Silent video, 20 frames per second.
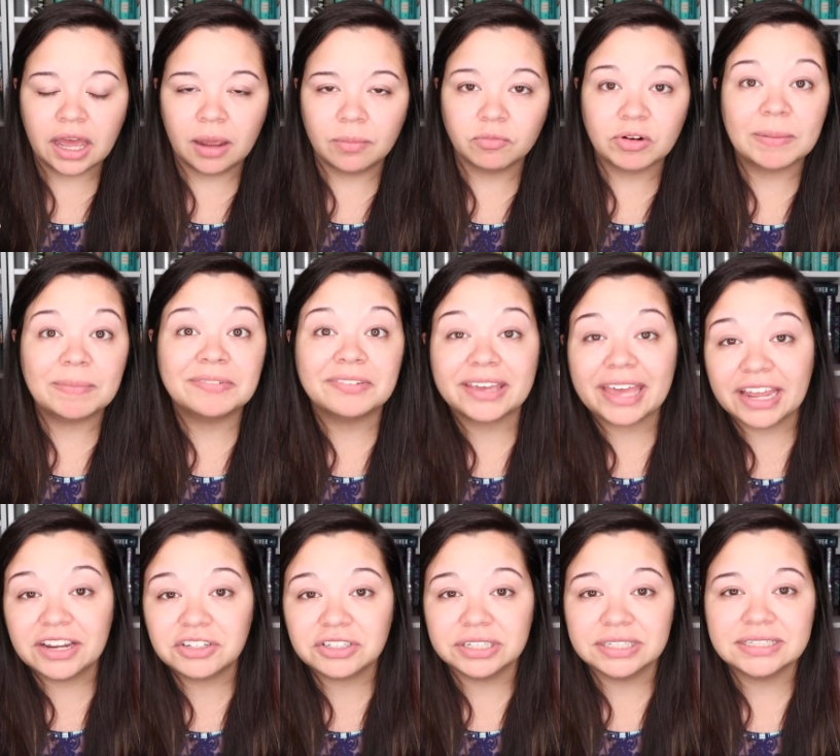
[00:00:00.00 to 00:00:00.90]

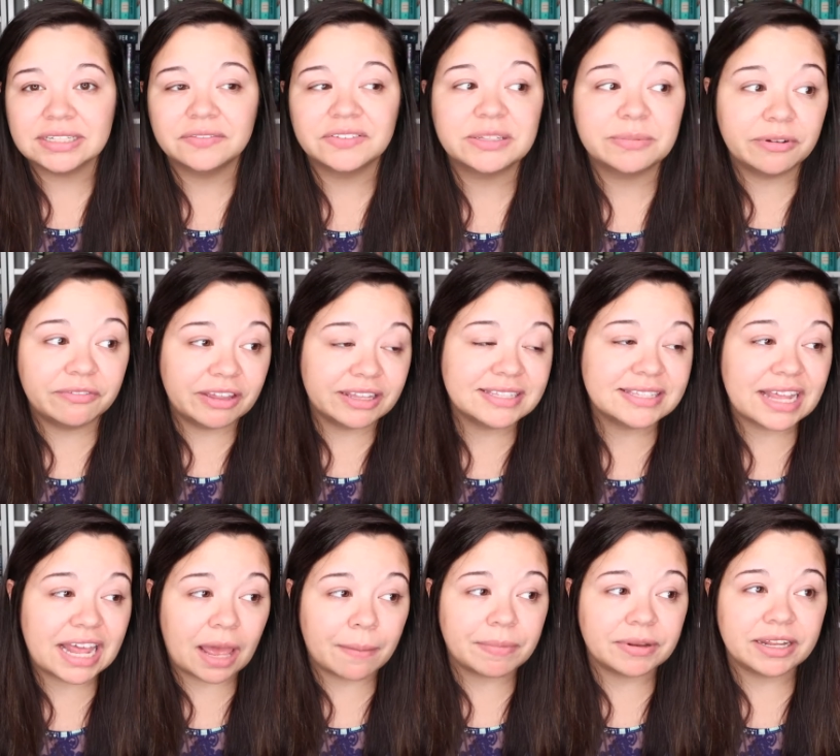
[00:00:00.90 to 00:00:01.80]
ramifications of some events
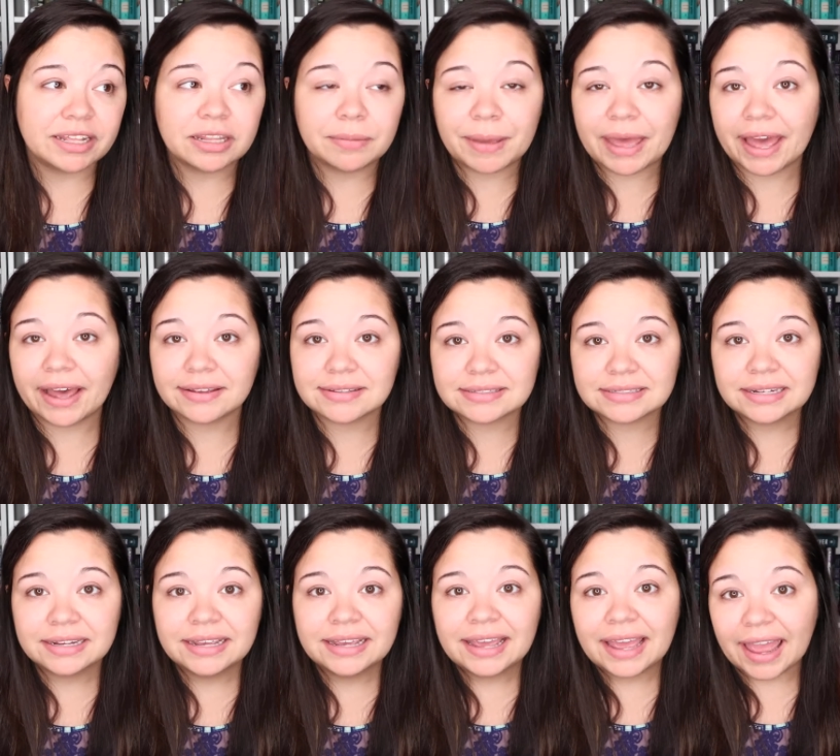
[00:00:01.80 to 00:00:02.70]
that happened in the past
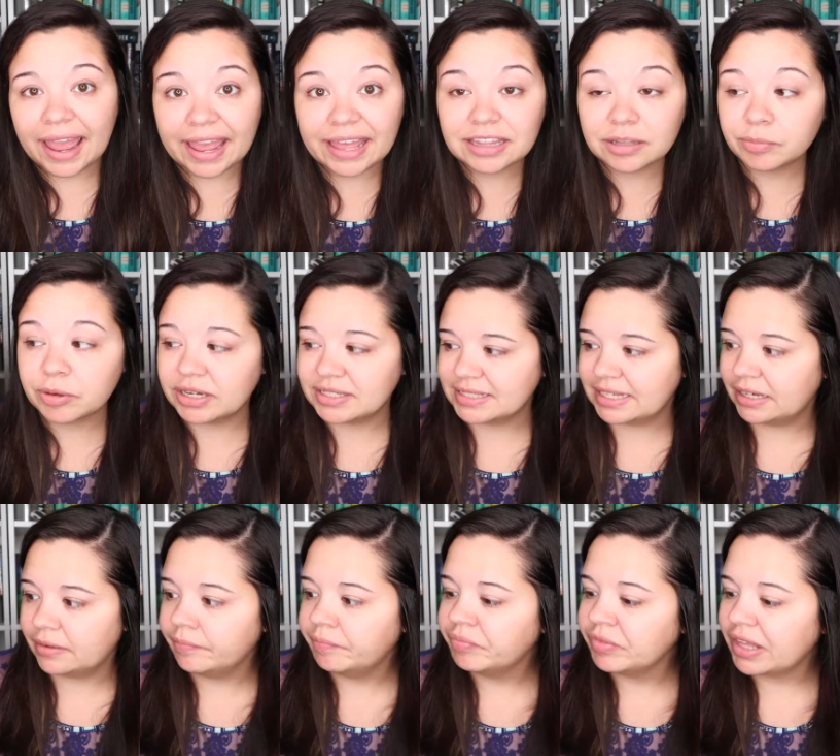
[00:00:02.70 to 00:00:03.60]
and the
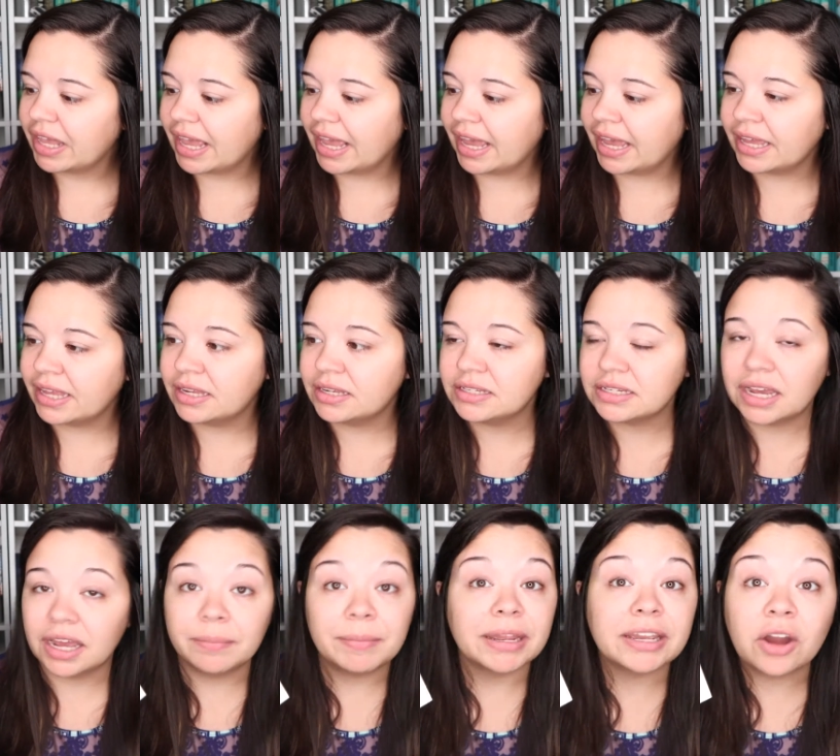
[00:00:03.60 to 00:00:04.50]
present, and
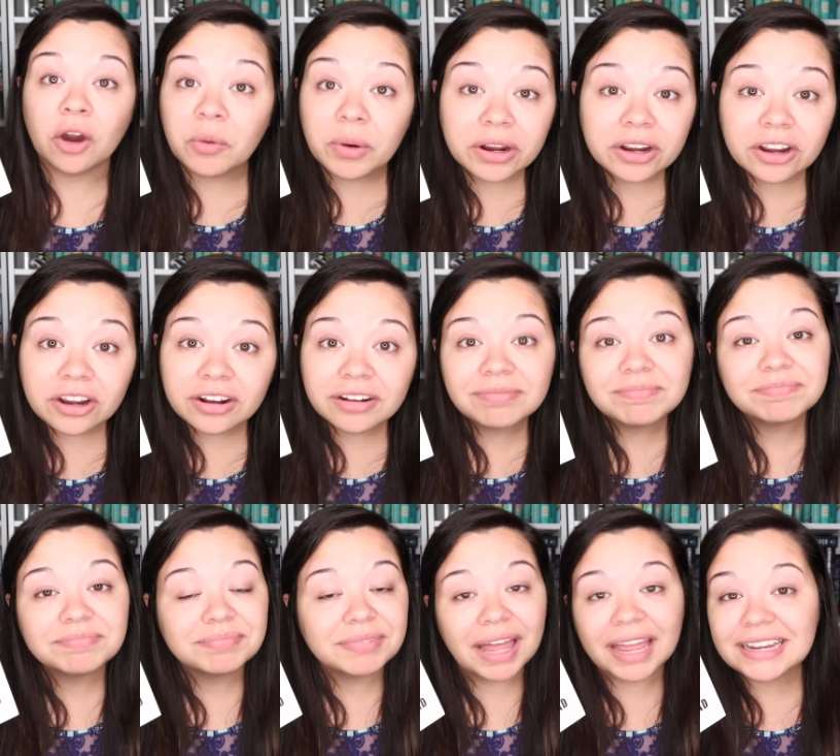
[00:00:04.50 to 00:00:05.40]
my coworker
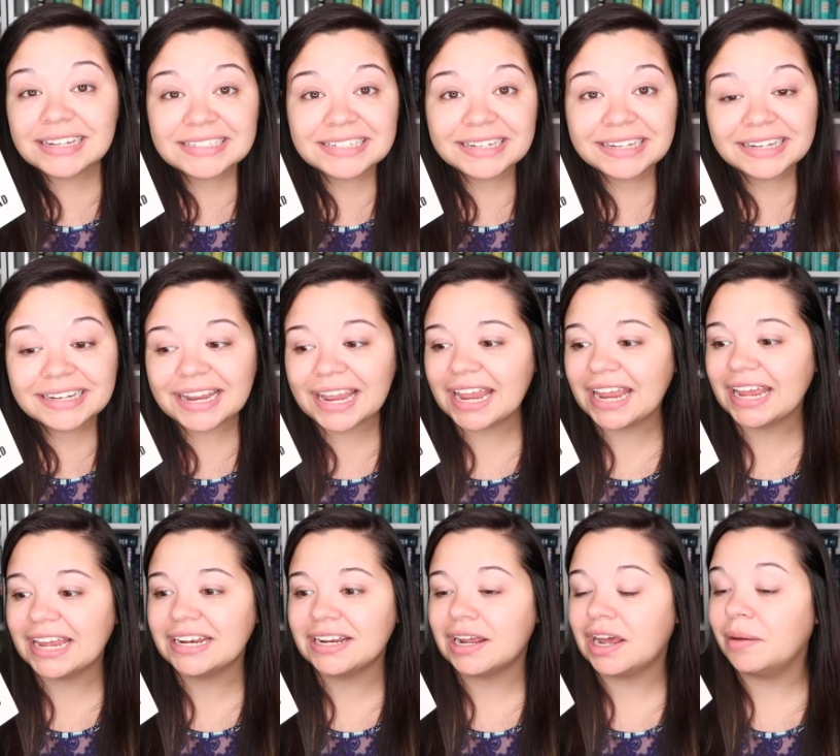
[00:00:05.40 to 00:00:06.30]
liked it,
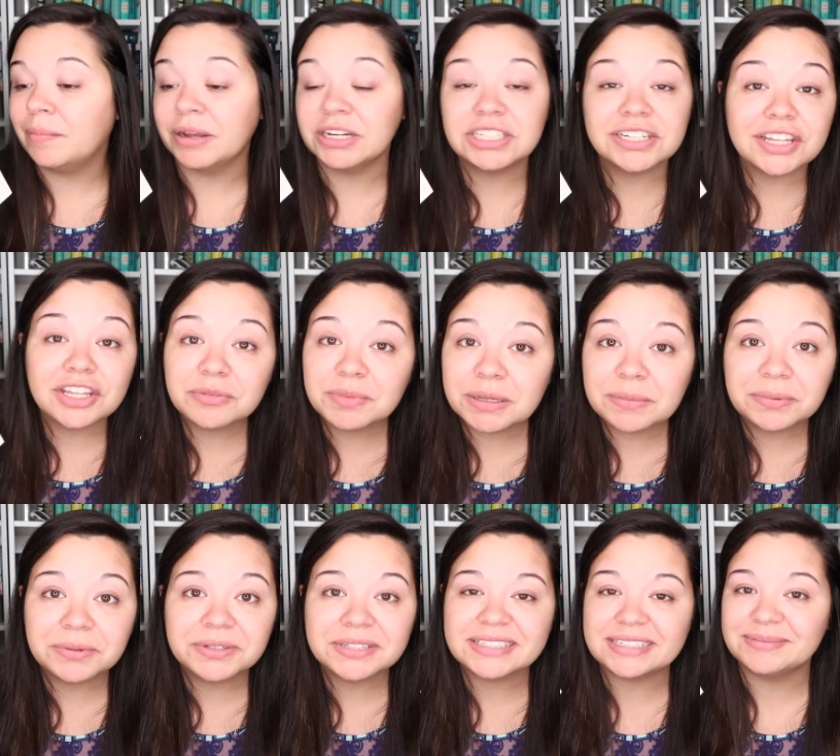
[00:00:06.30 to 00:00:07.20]
and a bunch of other
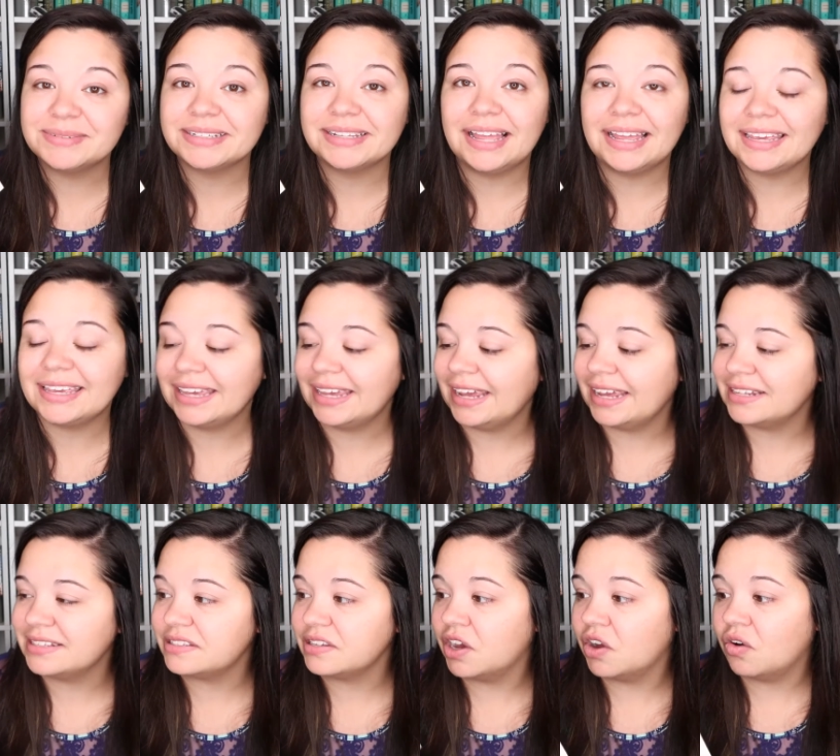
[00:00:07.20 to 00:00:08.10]
people seem to like it,
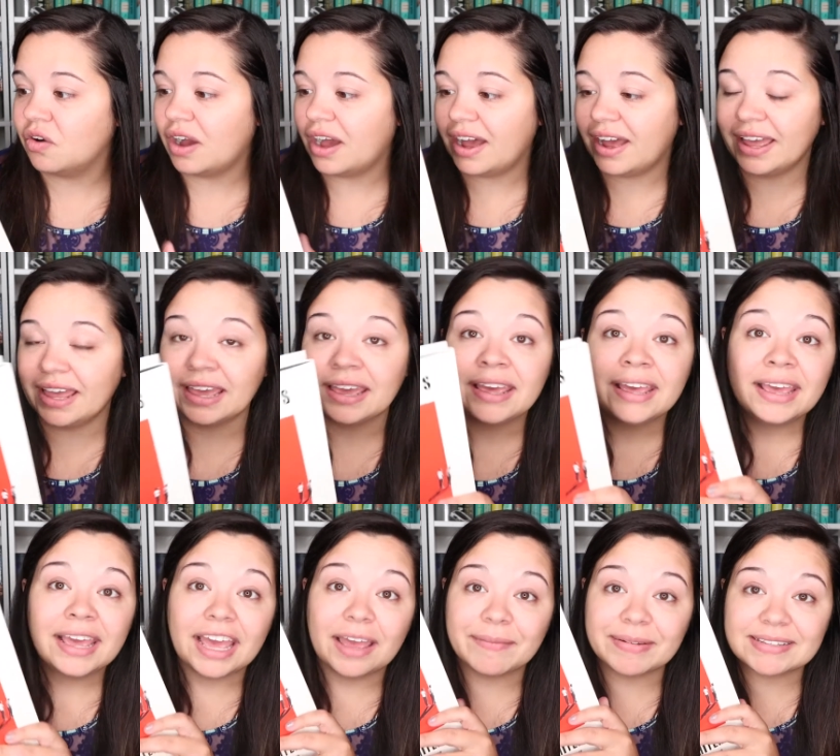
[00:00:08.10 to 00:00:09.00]
and so I
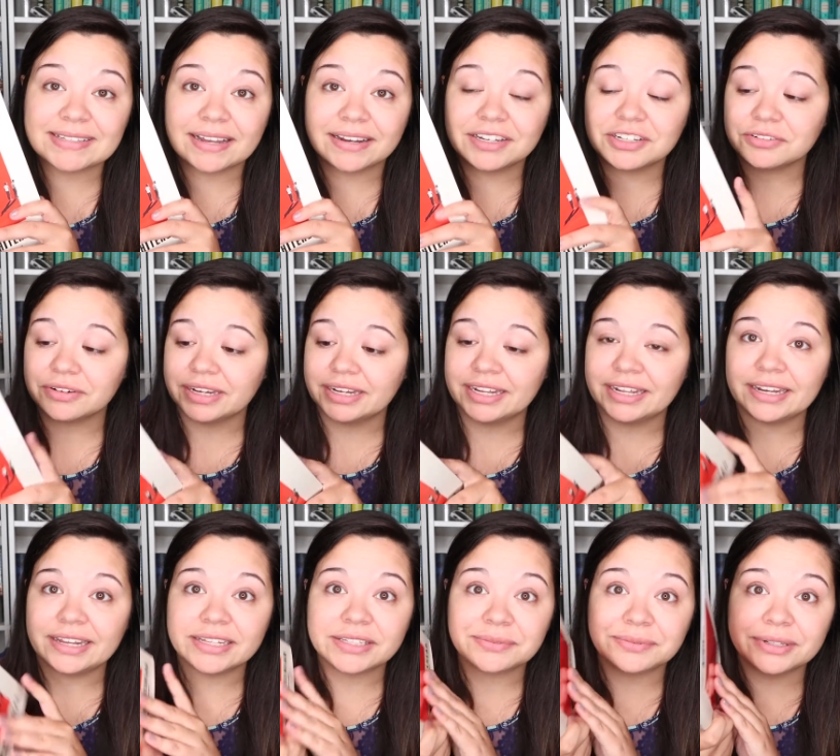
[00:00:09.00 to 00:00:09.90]
am excited to read
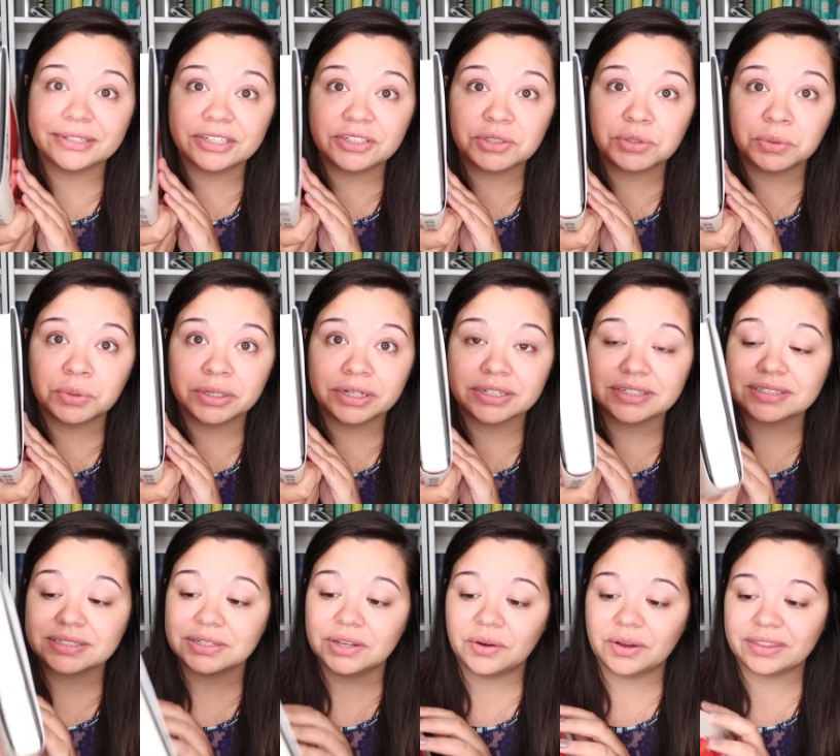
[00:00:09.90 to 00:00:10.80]
it. It's really short,
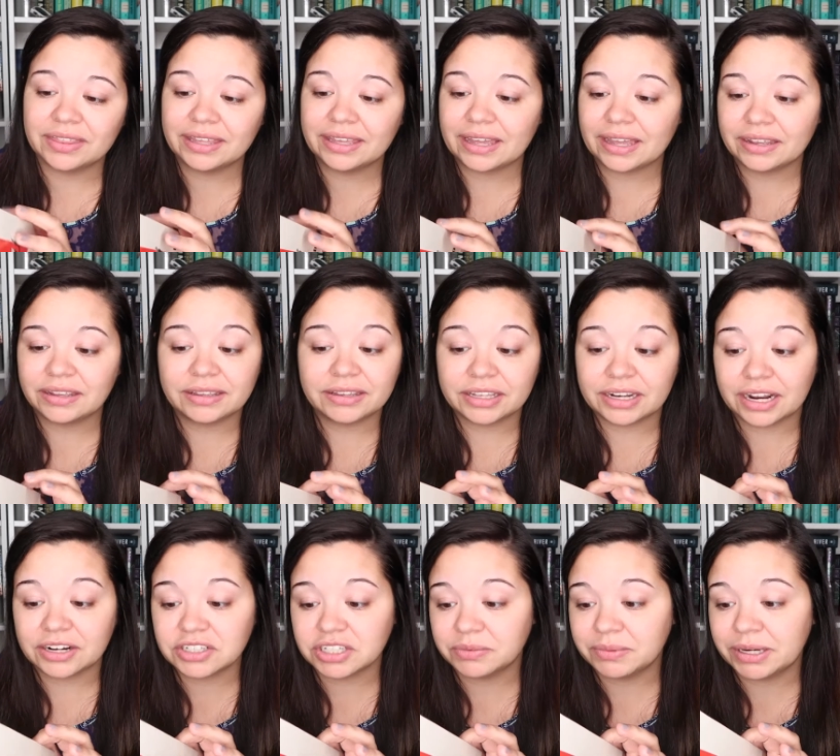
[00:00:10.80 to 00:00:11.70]
so I think I could
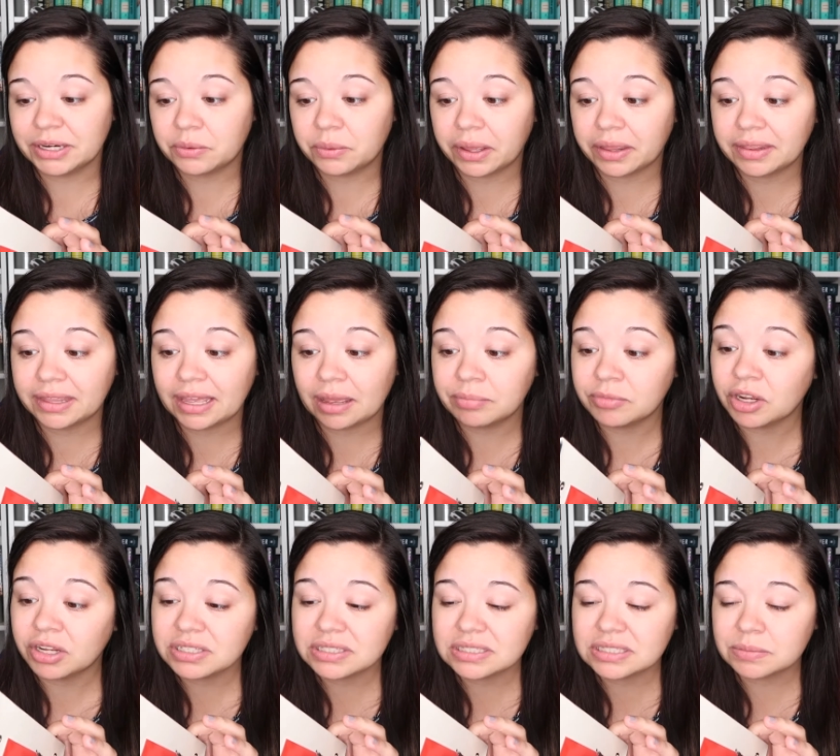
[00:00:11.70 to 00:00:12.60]
actually read it quickly. I'm
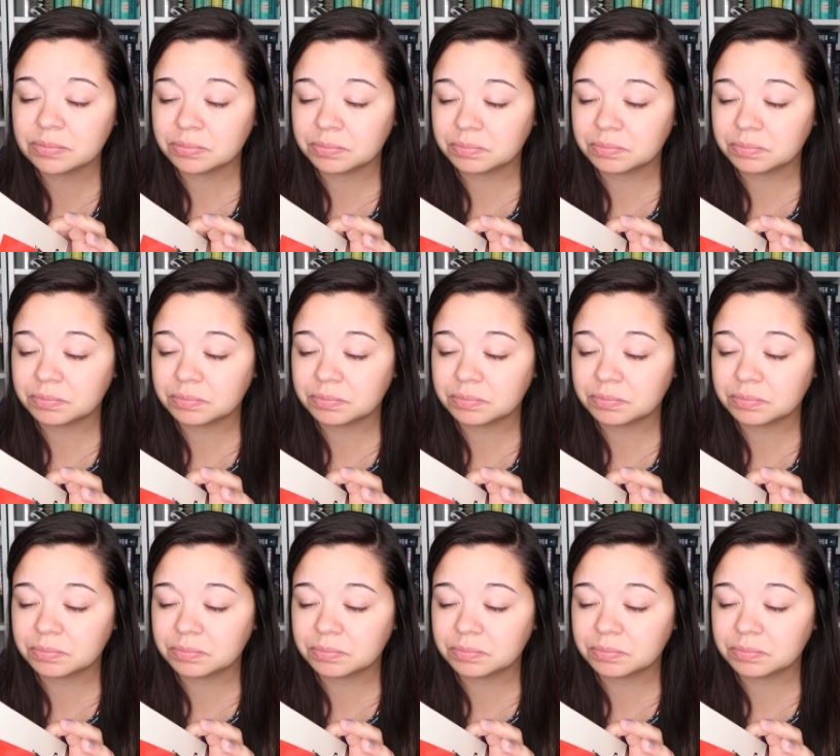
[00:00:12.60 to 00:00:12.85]
not